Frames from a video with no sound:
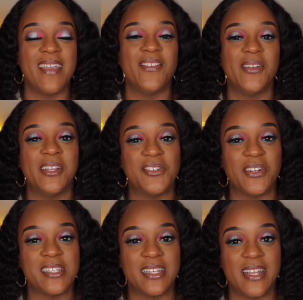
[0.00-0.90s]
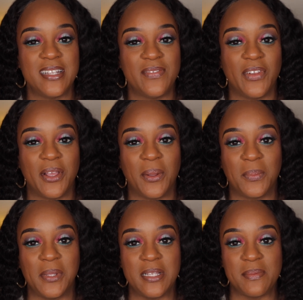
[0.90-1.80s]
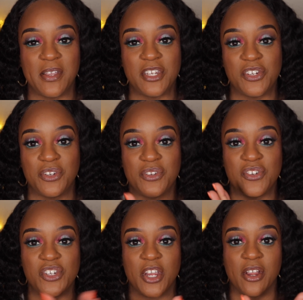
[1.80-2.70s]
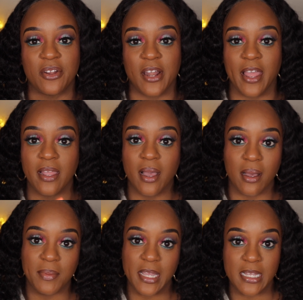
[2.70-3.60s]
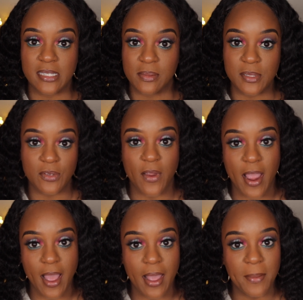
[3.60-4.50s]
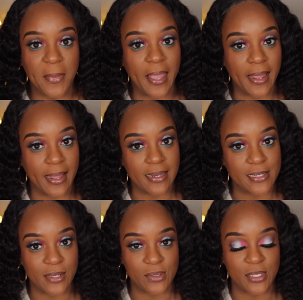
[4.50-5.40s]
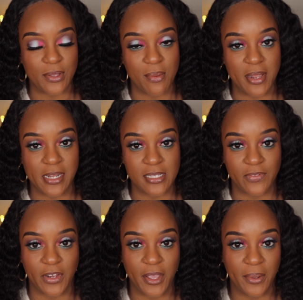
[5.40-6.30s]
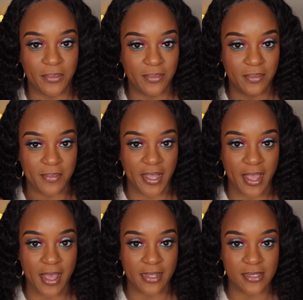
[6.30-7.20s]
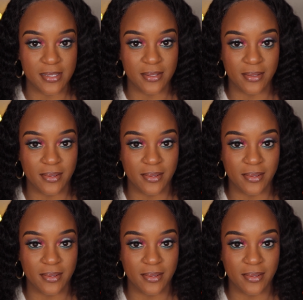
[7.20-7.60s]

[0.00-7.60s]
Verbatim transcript: if you enjoyed today's video, please make sure you share, like, comment, and subscribe. And I'll see you in my next video. Bye, guys.